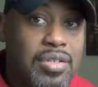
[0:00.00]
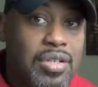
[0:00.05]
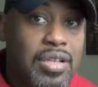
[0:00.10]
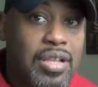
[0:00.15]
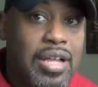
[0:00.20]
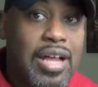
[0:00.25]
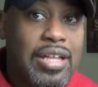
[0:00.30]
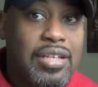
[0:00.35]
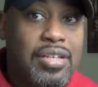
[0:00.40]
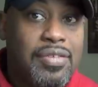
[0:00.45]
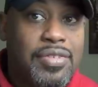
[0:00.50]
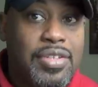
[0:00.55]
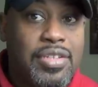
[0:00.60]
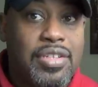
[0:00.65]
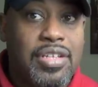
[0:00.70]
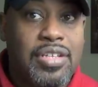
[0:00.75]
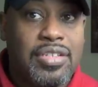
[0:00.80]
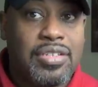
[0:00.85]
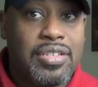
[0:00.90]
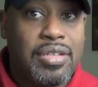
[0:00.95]
a lot of the
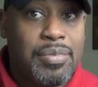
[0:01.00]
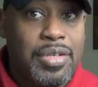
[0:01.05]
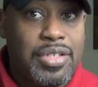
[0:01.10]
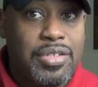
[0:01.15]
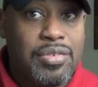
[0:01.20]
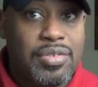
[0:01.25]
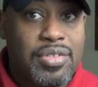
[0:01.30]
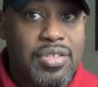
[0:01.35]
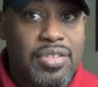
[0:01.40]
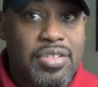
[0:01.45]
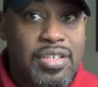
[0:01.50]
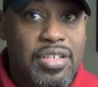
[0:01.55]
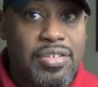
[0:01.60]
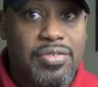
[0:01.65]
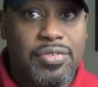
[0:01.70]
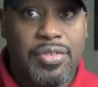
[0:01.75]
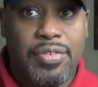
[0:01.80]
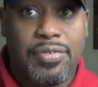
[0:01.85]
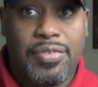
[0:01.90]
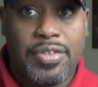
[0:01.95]
things that make you
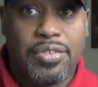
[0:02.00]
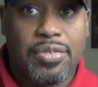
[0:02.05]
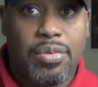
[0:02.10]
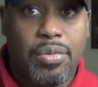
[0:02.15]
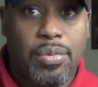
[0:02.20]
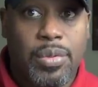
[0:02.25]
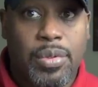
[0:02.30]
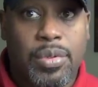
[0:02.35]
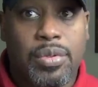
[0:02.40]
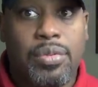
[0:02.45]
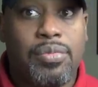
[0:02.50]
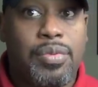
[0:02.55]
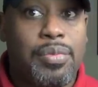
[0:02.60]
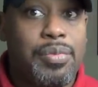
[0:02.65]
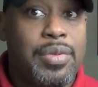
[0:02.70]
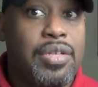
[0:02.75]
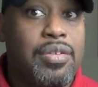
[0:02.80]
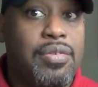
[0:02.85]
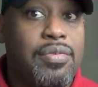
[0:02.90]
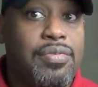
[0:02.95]
successful in the physical world will
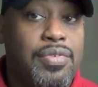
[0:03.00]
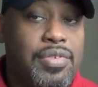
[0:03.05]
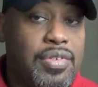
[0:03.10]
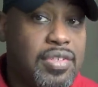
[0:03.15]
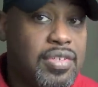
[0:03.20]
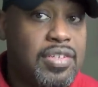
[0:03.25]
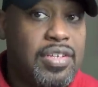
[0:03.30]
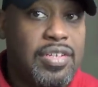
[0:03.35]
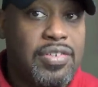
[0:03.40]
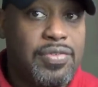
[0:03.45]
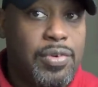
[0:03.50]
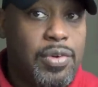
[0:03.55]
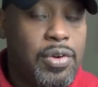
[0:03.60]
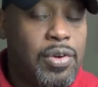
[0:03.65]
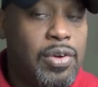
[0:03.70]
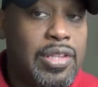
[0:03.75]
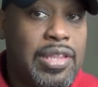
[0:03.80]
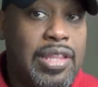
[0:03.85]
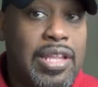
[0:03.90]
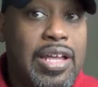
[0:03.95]
make you successful
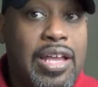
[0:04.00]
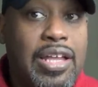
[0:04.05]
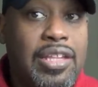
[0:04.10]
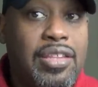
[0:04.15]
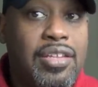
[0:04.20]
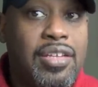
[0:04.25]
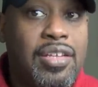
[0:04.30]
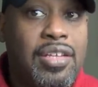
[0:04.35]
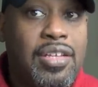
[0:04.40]
online